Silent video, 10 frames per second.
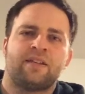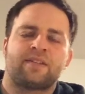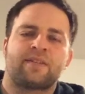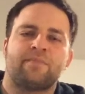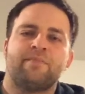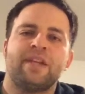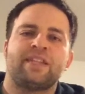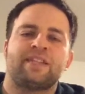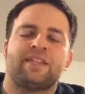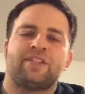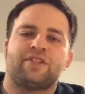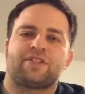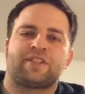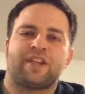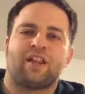Submit
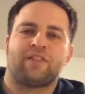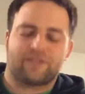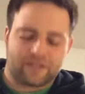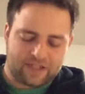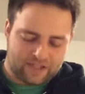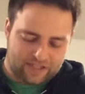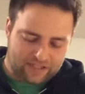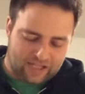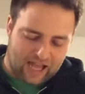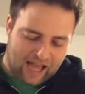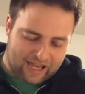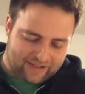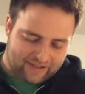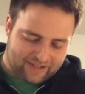yourselves to God.